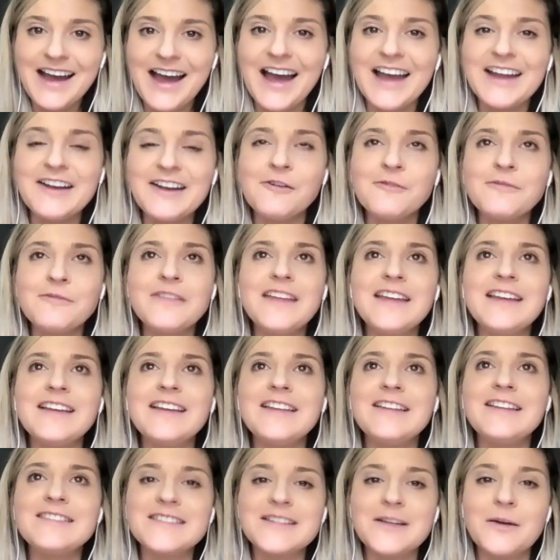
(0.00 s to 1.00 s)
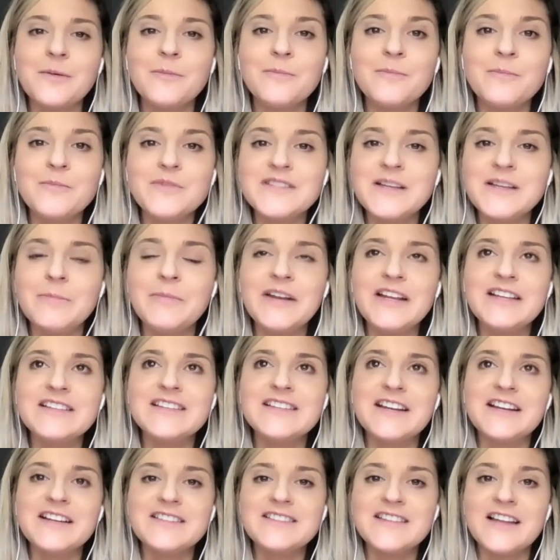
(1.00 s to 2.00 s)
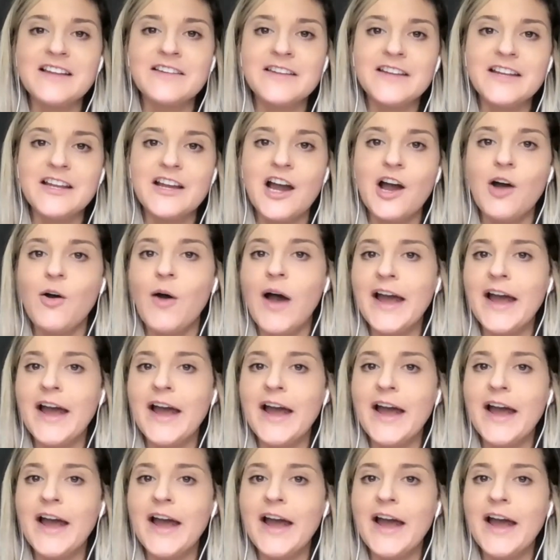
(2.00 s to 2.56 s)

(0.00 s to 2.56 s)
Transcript: I don't think somebody's going to suddenly go,